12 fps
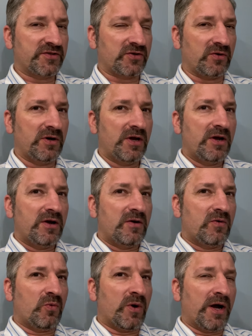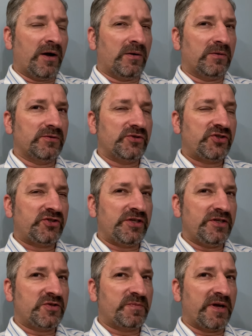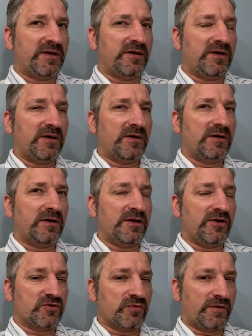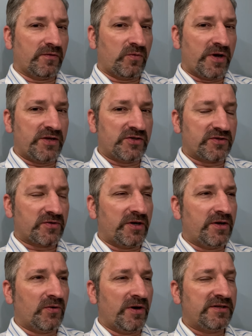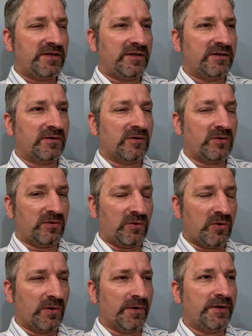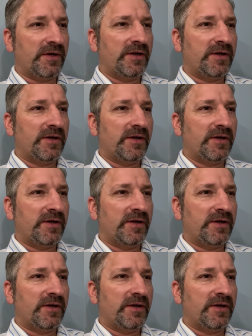So while she spent a year's worth of wages on anointing her Lord,